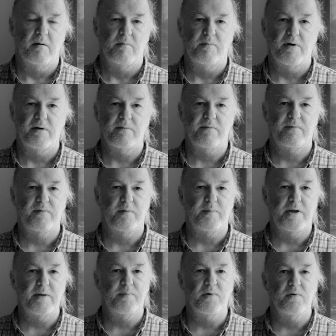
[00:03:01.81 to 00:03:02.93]
But for
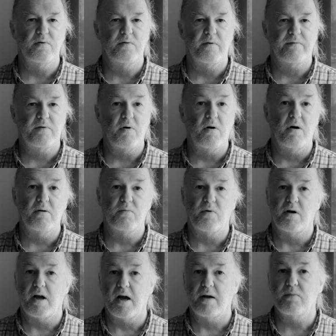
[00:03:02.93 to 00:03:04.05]
people who have gone
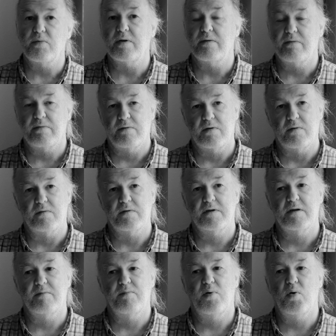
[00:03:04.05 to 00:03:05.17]
what I went through, it's
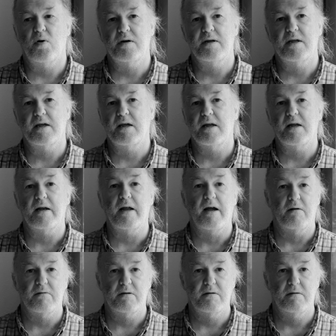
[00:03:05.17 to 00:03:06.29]
important to get it
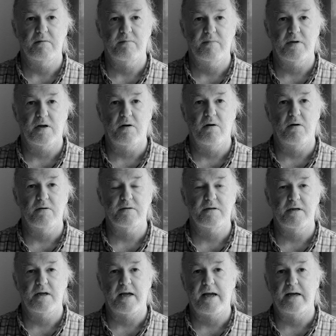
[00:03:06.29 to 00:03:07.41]
out because
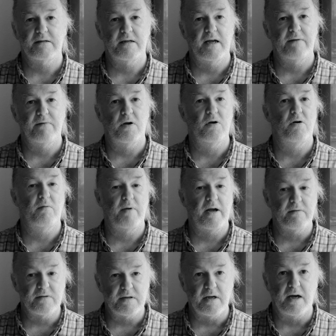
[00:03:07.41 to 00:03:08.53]
it has to have a home
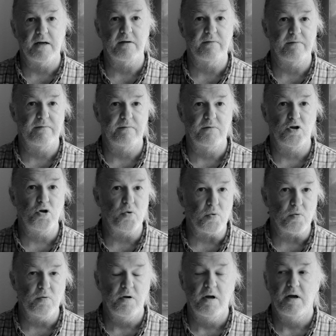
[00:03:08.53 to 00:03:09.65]
outside of
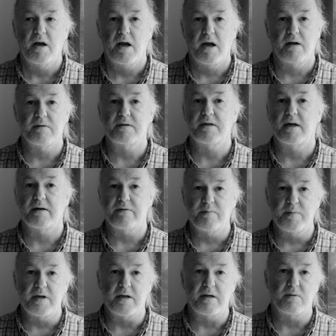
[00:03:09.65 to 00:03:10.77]
you, outside of
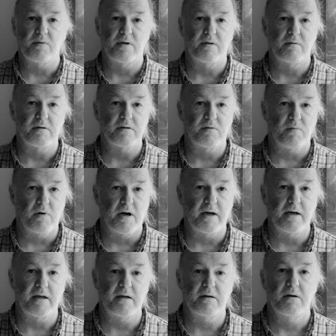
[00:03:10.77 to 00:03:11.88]
me, whether it's
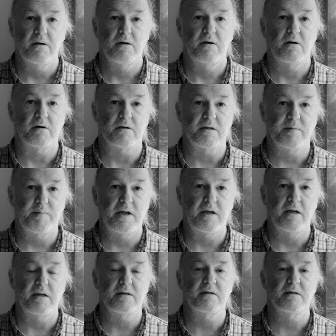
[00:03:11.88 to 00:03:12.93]
writing or speaking.